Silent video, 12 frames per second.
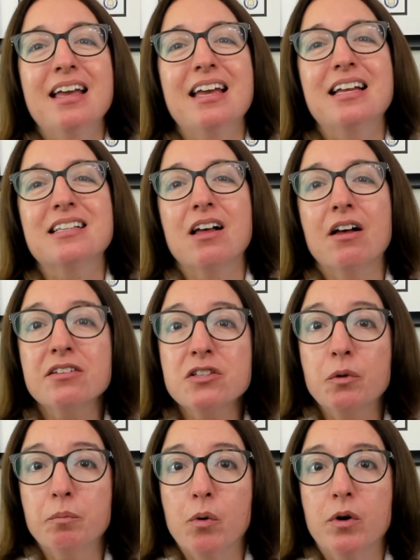It's
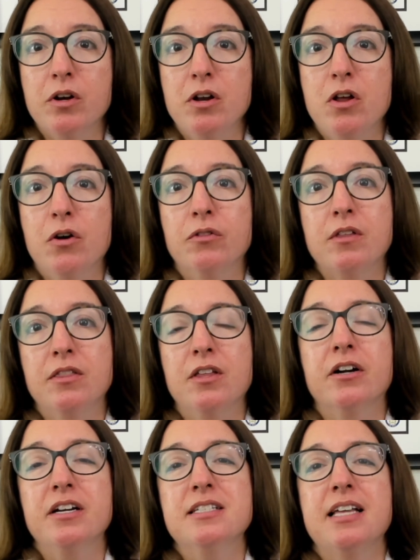also important to note that
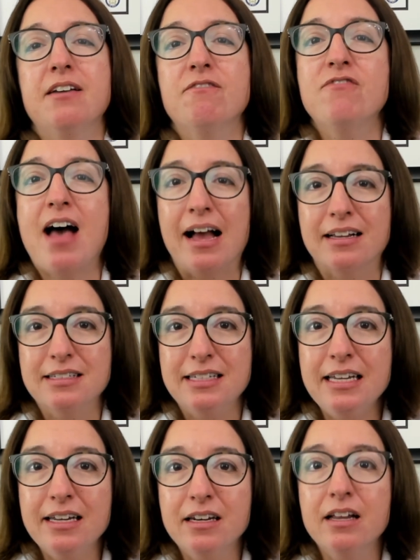there is a
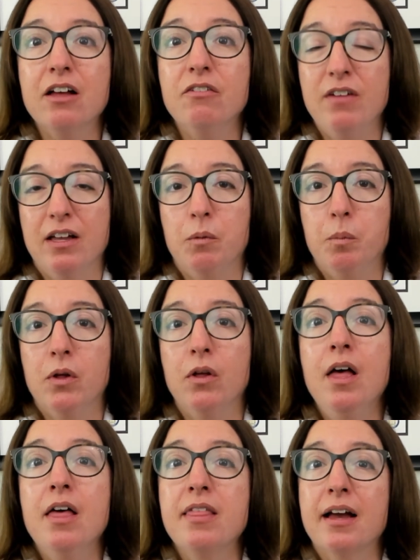vaccine
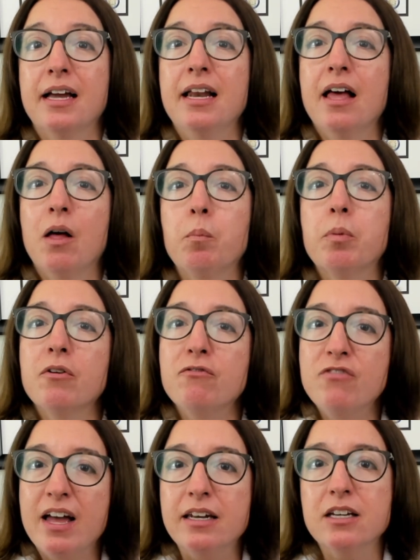available that can help
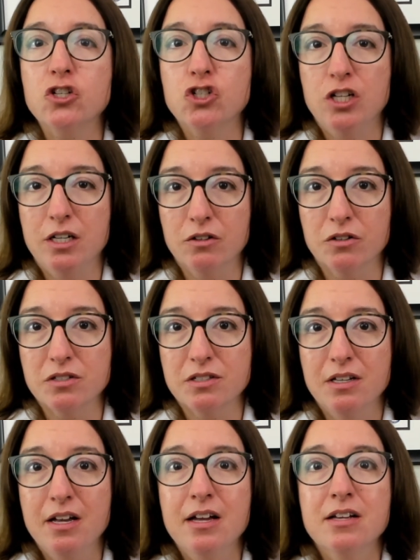prevent
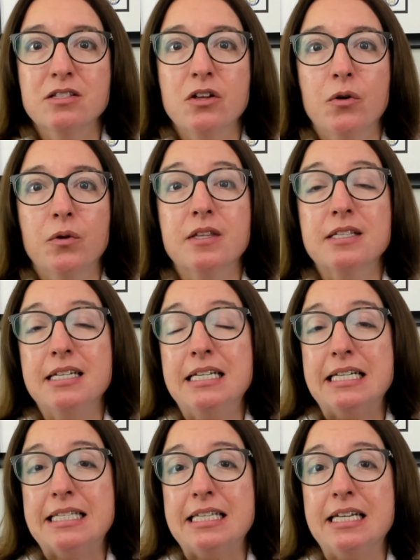shingles. So the
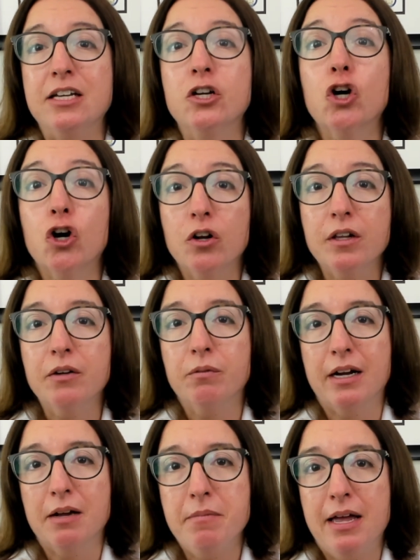CDC currently
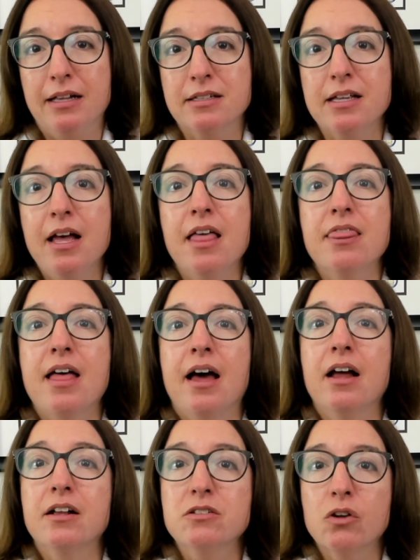recommends
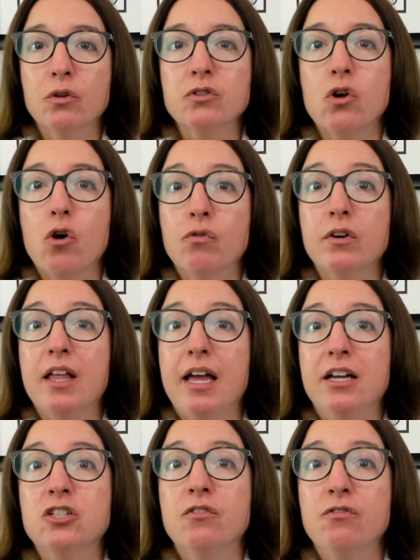that adults over the
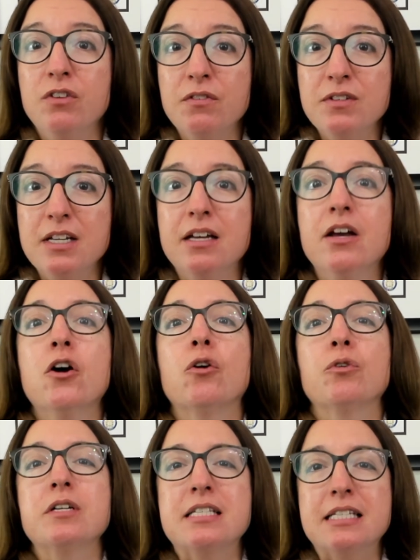age of 50
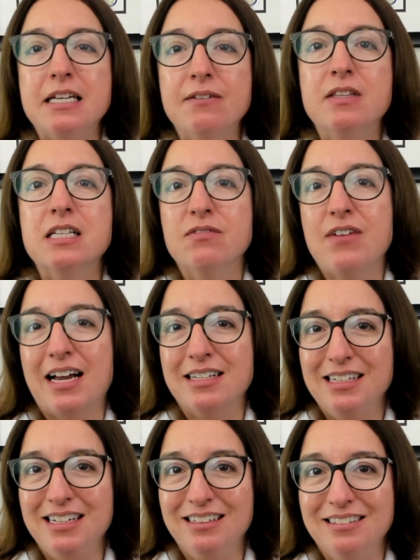receive this
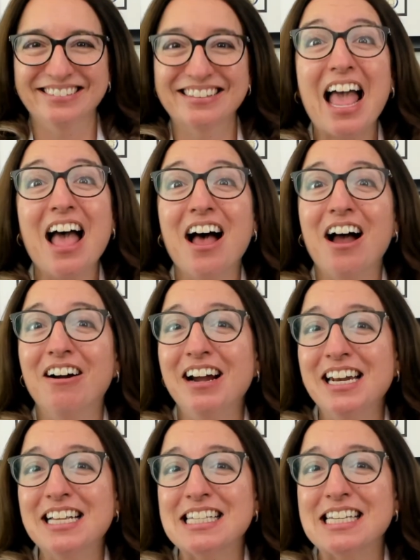vaccine. All
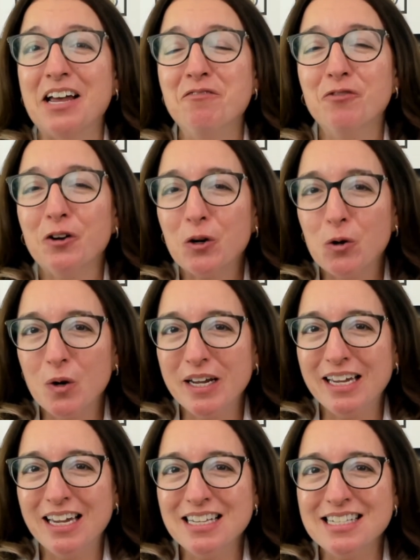right, it's time for a
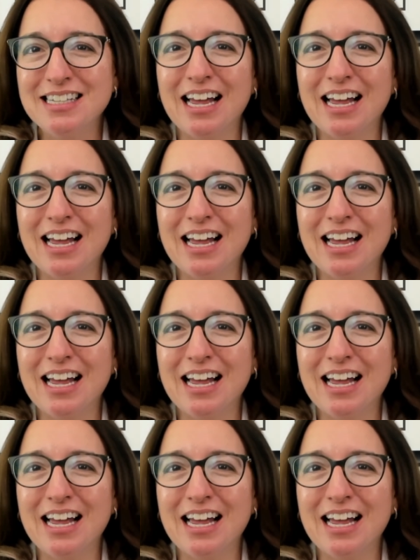quiz.